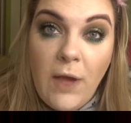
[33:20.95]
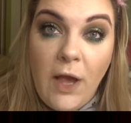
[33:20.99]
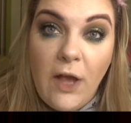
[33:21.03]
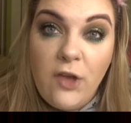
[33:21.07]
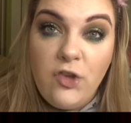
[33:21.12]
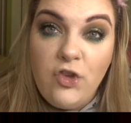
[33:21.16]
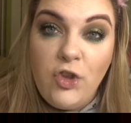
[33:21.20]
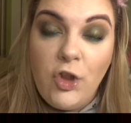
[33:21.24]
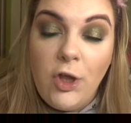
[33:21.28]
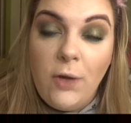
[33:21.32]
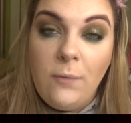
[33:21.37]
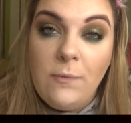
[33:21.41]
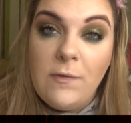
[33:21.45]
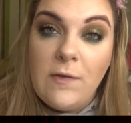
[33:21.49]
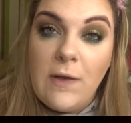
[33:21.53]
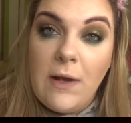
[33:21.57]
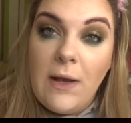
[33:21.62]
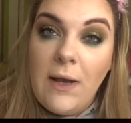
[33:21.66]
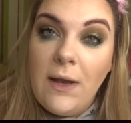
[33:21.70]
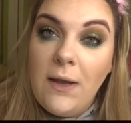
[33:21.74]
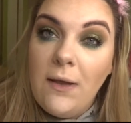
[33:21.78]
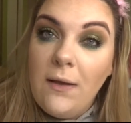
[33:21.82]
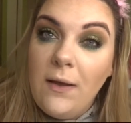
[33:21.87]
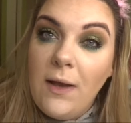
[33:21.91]
I just thought it was a
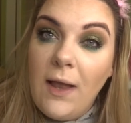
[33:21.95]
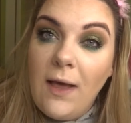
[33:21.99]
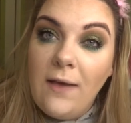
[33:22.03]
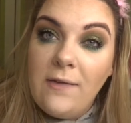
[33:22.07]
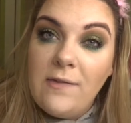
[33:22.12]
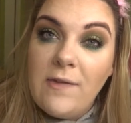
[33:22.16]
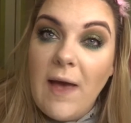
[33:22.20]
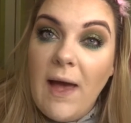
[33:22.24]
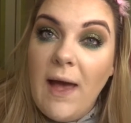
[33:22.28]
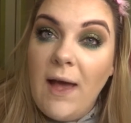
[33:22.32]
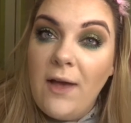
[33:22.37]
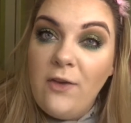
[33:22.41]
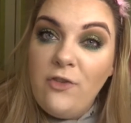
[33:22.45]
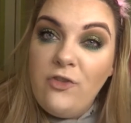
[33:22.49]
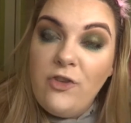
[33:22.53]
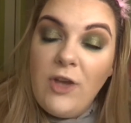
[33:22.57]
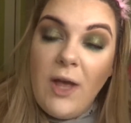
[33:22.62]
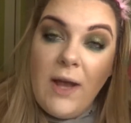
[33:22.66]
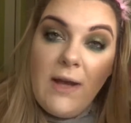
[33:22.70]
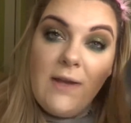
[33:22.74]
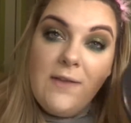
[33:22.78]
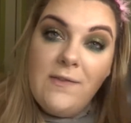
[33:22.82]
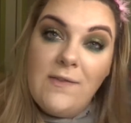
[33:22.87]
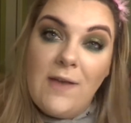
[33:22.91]
little less harsh,
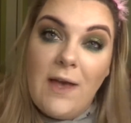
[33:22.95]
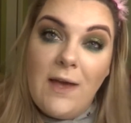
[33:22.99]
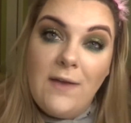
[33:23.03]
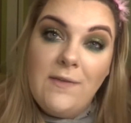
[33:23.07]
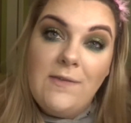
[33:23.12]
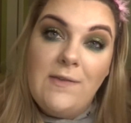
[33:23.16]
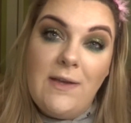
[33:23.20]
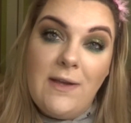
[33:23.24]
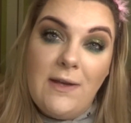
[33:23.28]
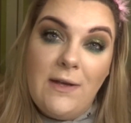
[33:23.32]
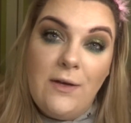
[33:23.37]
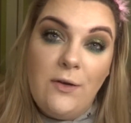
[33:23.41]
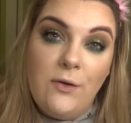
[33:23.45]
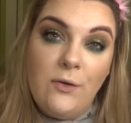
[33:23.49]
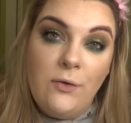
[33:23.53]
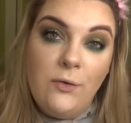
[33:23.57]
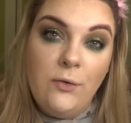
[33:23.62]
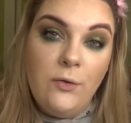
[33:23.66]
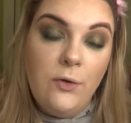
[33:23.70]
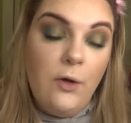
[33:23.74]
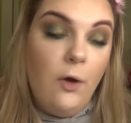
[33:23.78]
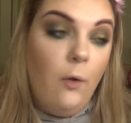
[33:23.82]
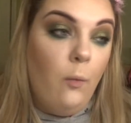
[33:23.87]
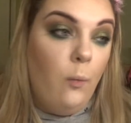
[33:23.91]
and it ties in
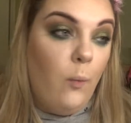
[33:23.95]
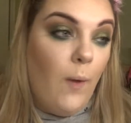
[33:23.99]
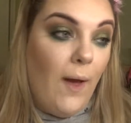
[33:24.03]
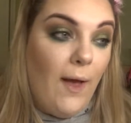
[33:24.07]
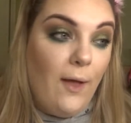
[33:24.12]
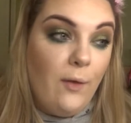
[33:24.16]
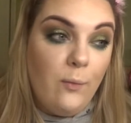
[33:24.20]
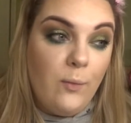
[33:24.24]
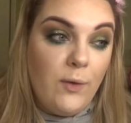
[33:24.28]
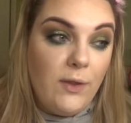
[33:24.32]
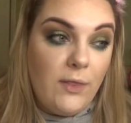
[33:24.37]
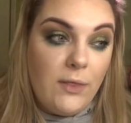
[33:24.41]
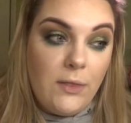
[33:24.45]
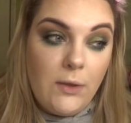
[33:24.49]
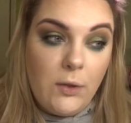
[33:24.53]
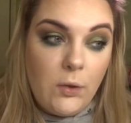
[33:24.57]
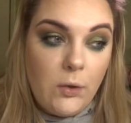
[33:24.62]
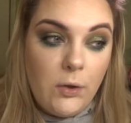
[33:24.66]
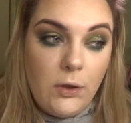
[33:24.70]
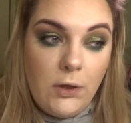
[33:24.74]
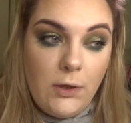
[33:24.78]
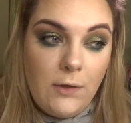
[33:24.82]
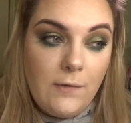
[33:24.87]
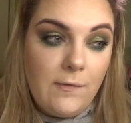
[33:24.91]
well with the
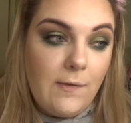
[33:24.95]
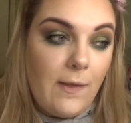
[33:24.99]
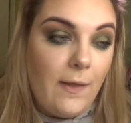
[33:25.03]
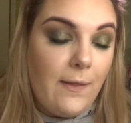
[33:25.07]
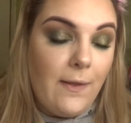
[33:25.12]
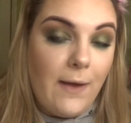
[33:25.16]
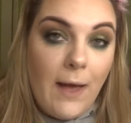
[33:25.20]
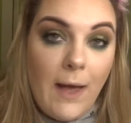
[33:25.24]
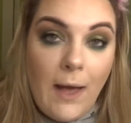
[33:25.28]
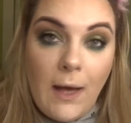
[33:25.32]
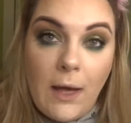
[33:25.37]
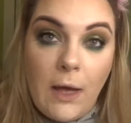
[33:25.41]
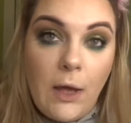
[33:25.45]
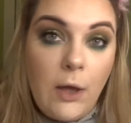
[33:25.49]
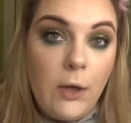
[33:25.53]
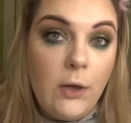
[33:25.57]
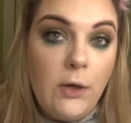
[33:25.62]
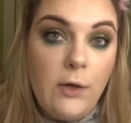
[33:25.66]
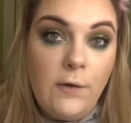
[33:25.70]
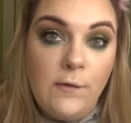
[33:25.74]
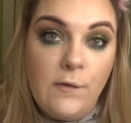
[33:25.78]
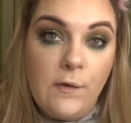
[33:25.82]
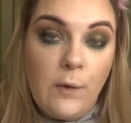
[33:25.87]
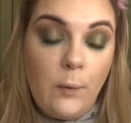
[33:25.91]
colours, like the khaki
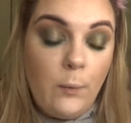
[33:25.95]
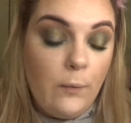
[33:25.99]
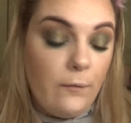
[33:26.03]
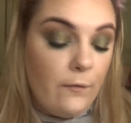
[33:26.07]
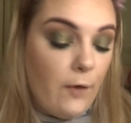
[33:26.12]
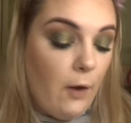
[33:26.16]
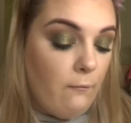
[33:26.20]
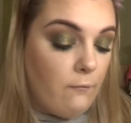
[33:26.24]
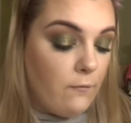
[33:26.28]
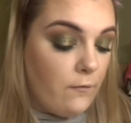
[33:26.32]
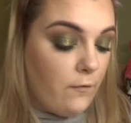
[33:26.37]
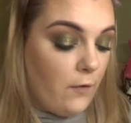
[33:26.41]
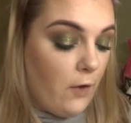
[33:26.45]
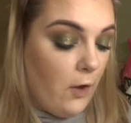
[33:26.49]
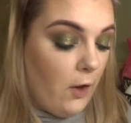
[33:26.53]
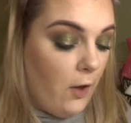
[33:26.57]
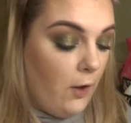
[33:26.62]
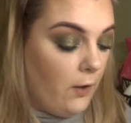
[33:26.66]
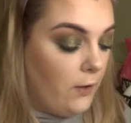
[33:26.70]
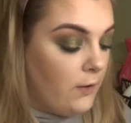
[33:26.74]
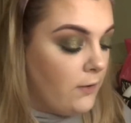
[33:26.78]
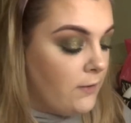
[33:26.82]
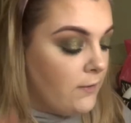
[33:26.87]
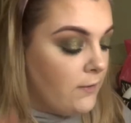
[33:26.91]
colours that we've gone for.